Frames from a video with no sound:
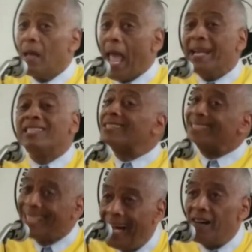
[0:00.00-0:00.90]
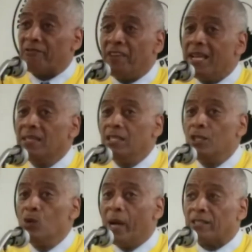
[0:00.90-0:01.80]
And it's tough here in
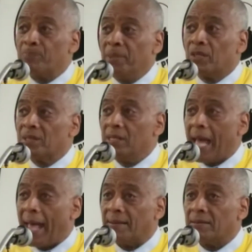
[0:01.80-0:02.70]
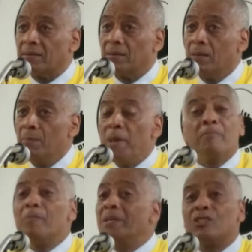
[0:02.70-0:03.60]
the U.S. building that.
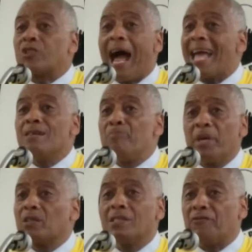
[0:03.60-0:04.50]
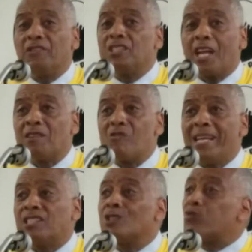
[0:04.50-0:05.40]
People have been trying to build it for
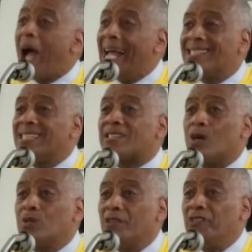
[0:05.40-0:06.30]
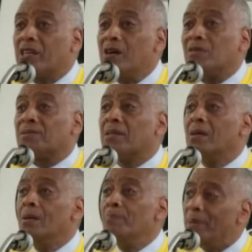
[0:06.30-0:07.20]
generations. Why is it so difficult?
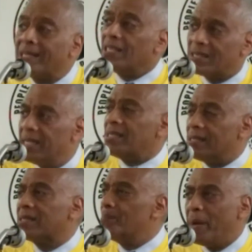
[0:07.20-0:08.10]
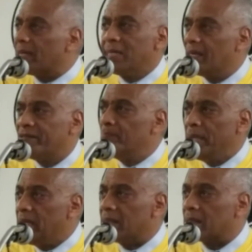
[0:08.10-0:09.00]
Because this is the belly of the
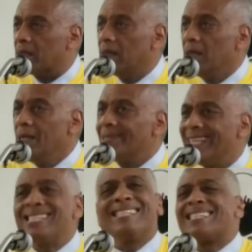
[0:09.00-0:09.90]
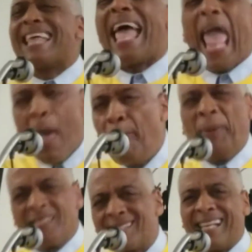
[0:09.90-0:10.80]
beast. This is the
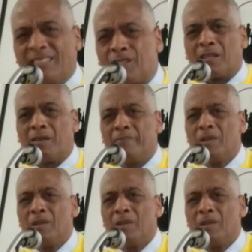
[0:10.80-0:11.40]
epicenter